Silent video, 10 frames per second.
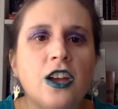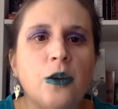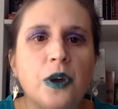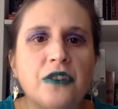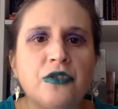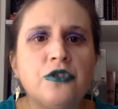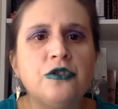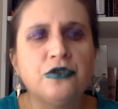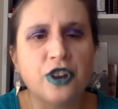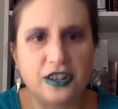One of her new
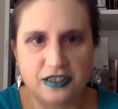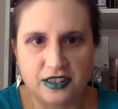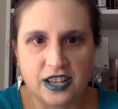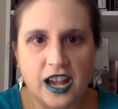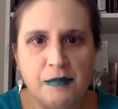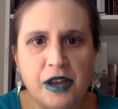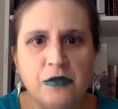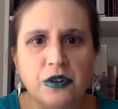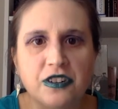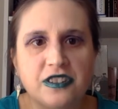friends, Cab
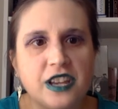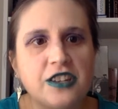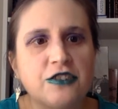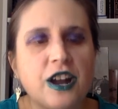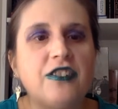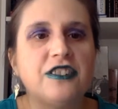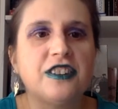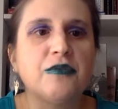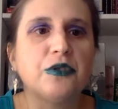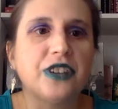Edwards, takes her out to
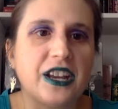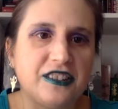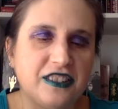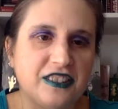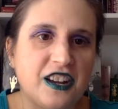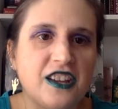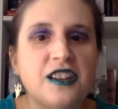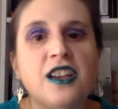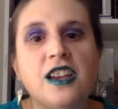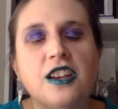several dances. And I,
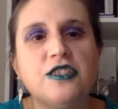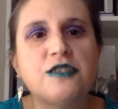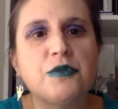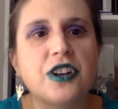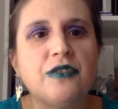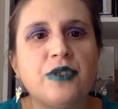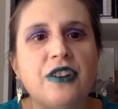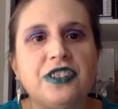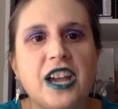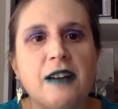in this book, I
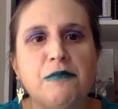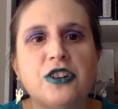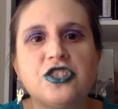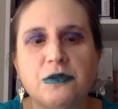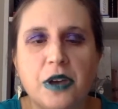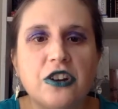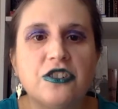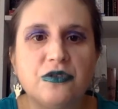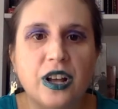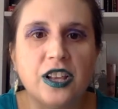found Cab much better
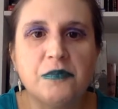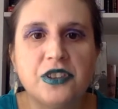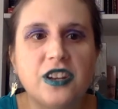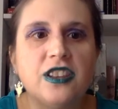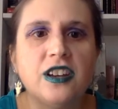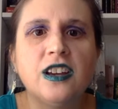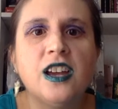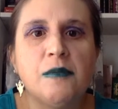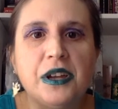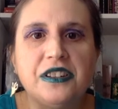developed than in the
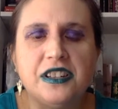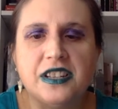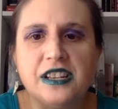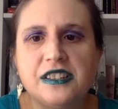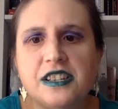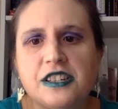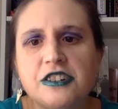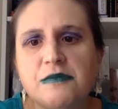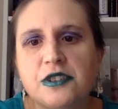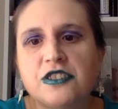Betsy-Tacy
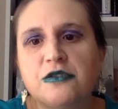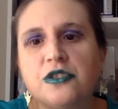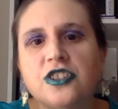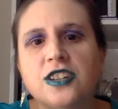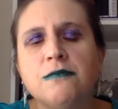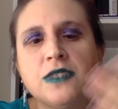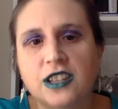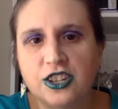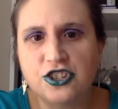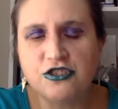series, because one of the
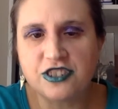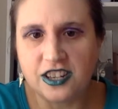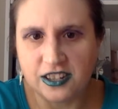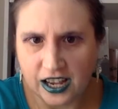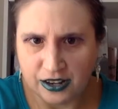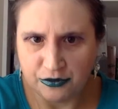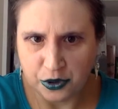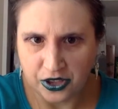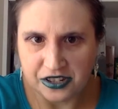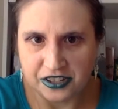issues I have
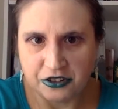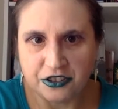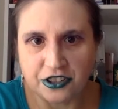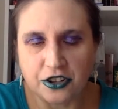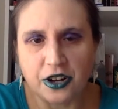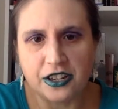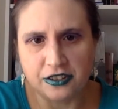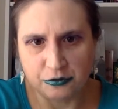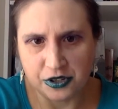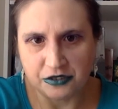with that series, although
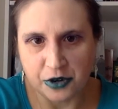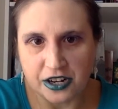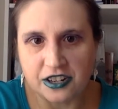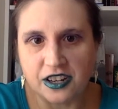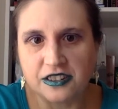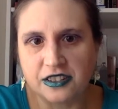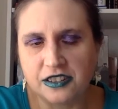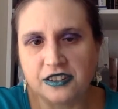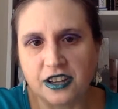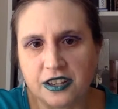I re recognize it
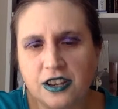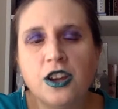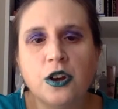is like